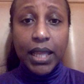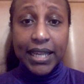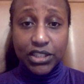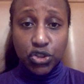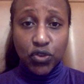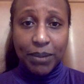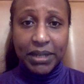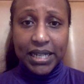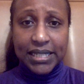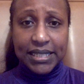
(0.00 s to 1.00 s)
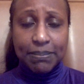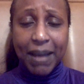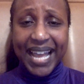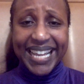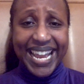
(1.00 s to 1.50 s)
extremities.
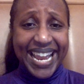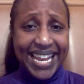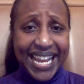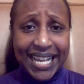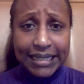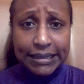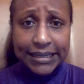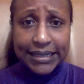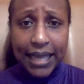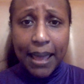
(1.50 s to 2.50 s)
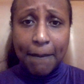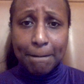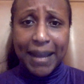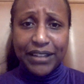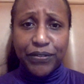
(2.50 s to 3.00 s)
My hands,
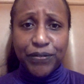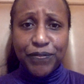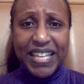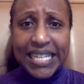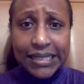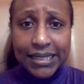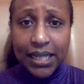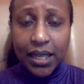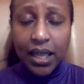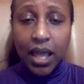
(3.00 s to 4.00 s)
my feet,